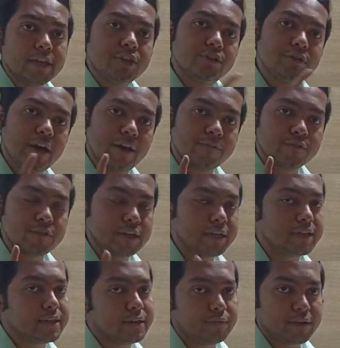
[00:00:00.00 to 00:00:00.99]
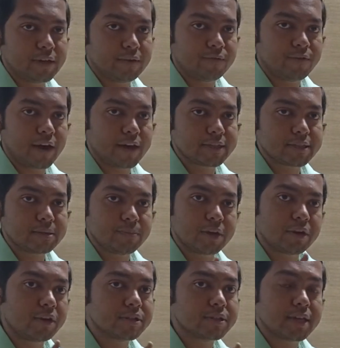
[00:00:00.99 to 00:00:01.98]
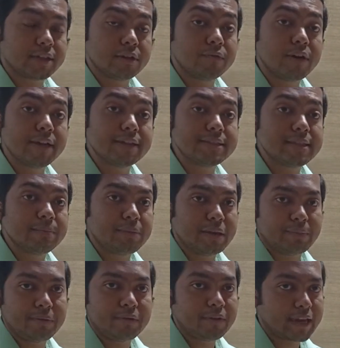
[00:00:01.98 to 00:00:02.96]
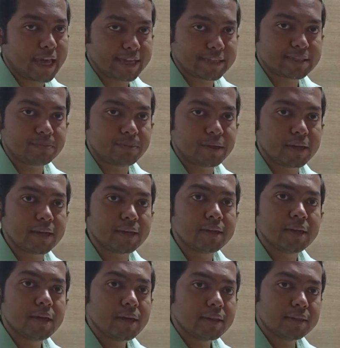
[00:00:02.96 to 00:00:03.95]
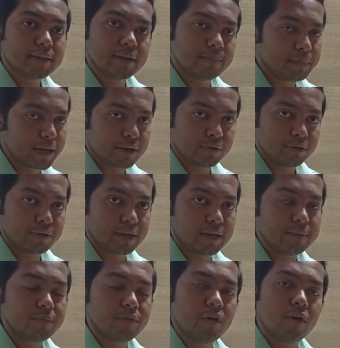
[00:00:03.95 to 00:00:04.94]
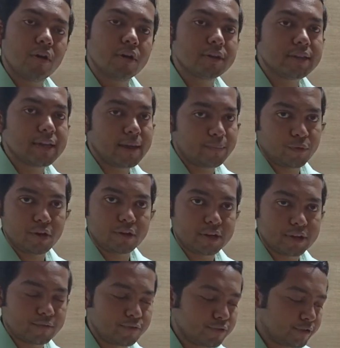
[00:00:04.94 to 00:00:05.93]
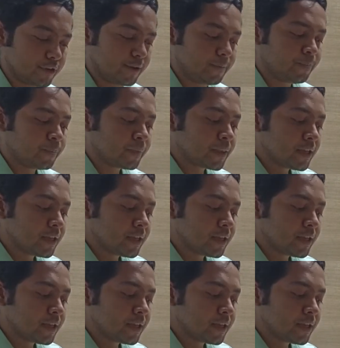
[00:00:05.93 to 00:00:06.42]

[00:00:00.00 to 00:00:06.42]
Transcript: you have to intervene fast because otherwise the baby will aspirate the meconium or the amniotic fluid.